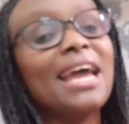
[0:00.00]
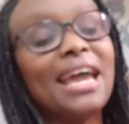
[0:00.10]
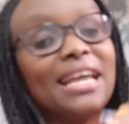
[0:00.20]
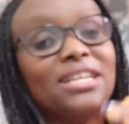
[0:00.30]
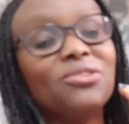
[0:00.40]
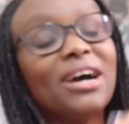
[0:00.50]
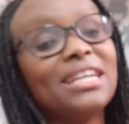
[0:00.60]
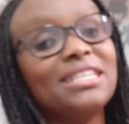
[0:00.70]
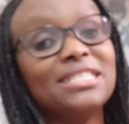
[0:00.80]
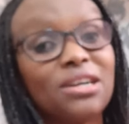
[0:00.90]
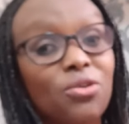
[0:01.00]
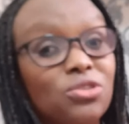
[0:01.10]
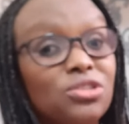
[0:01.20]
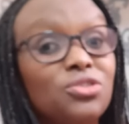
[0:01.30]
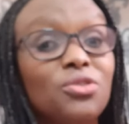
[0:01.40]
and you had
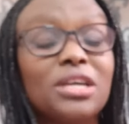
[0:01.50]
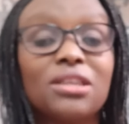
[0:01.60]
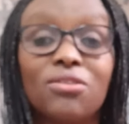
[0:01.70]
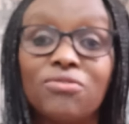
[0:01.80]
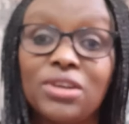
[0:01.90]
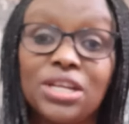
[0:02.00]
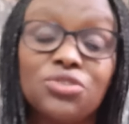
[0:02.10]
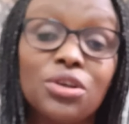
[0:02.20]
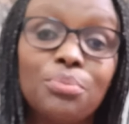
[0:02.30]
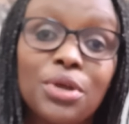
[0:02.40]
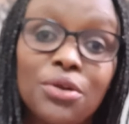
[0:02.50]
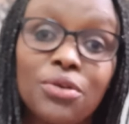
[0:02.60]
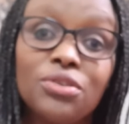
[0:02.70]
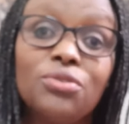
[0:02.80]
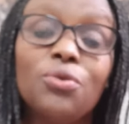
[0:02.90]
intercourse during the ovulation
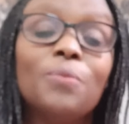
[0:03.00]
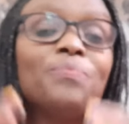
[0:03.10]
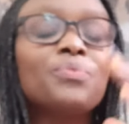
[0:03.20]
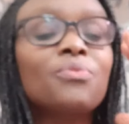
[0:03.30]
period, no,